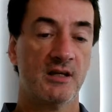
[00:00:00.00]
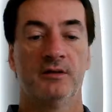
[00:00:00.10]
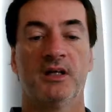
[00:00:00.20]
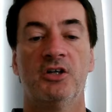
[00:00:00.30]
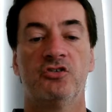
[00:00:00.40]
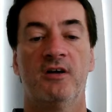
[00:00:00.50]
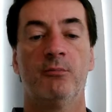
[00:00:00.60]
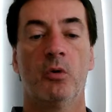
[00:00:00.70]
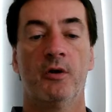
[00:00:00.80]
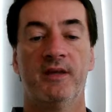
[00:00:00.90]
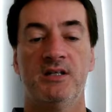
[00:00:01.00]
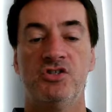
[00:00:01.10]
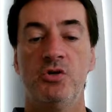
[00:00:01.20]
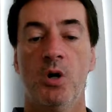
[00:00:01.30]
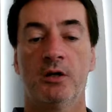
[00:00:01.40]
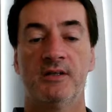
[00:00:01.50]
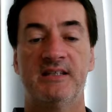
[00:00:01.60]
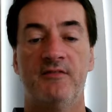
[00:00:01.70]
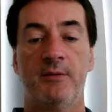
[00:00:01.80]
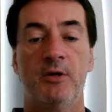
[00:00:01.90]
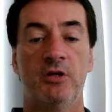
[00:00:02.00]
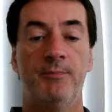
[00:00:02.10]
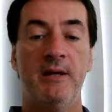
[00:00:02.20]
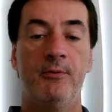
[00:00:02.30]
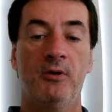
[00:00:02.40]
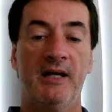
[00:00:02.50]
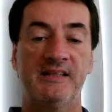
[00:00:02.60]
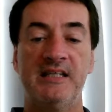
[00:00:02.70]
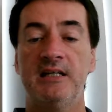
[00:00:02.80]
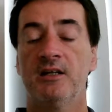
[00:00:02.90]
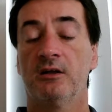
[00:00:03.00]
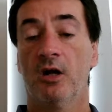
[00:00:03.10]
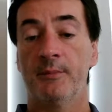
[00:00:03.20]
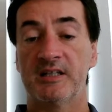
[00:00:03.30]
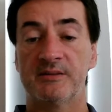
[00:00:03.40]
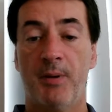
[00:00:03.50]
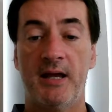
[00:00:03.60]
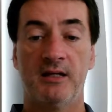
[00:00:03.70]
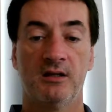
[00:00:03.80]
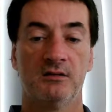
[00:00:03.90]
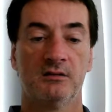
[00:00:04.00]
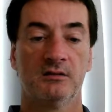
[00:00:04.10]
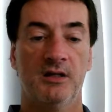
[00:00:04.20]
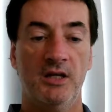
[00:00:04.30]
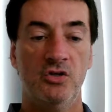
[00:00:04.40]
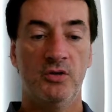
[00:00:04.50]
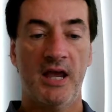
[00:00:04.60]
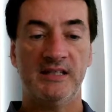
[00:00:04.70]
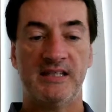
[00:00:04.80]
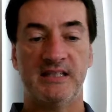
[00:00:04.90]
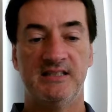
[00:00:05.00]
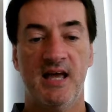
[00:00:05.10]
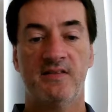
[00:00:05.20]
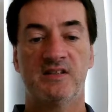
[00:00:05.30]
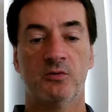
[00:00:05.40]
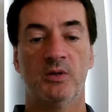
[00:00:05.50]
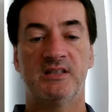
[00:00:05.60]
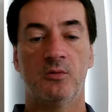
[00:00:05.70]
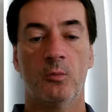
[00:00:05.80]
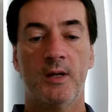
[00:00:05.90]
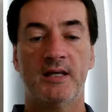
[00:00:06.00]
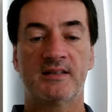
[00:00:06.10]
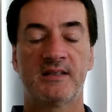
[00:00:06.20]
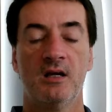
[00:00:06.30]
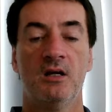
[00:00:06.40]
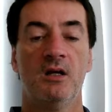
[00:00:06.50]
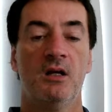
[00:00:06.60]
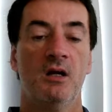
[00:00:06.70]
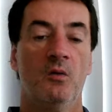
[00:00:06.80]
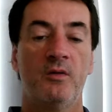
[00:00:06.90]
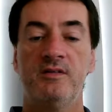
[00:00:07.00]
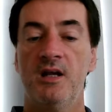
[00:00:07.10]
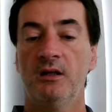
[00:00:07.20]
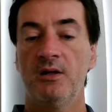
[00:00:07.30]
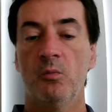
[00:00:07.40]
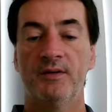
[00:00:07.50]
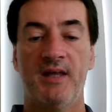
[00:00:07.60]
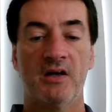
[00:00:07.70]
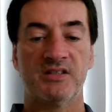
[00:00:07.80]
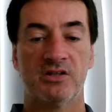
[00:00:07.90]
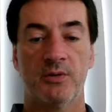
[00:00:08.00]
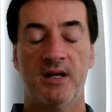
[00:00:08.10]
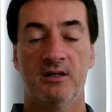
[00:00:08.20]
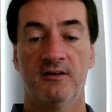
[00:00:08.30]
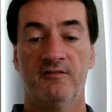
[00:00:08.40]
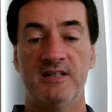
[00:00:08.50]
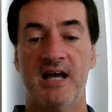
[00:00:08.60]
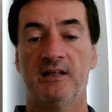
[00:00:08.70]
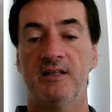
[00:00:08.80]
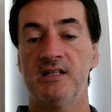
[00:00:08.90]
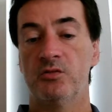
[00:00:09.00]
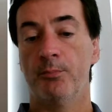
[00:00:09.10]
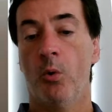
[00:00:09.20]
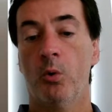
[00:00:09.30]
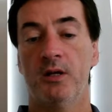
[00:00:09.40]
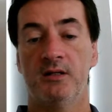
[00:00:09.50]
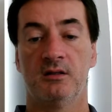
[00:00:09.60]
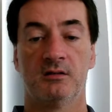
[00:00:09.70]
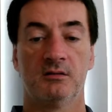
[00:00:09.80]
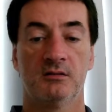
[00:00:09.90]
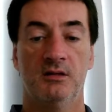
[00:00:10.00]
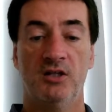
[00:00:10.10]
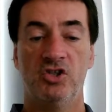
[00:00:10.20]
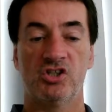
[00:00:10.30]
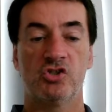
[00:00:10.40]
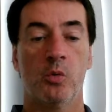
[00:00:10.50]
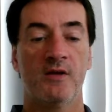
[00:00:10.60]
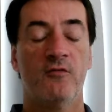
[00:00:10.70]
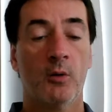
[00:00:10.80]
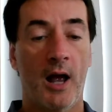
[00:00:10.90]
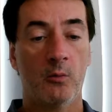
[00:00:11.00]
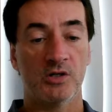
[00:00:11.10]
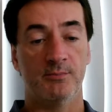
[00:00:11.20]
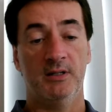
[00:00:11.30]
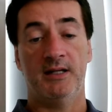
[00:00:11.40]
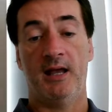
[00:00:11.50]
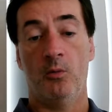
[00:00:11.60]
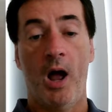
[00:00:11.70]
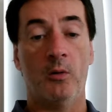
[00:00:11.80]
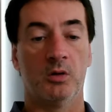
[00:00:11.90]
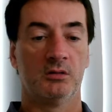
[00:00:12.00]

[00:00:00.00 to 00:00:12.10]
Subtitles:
The country of more than 270 million people has seen an alarming spike in new cases and deaths in recent weeks, with nearly 1,300 fatalities reported in just 24 hours Monday. Wow.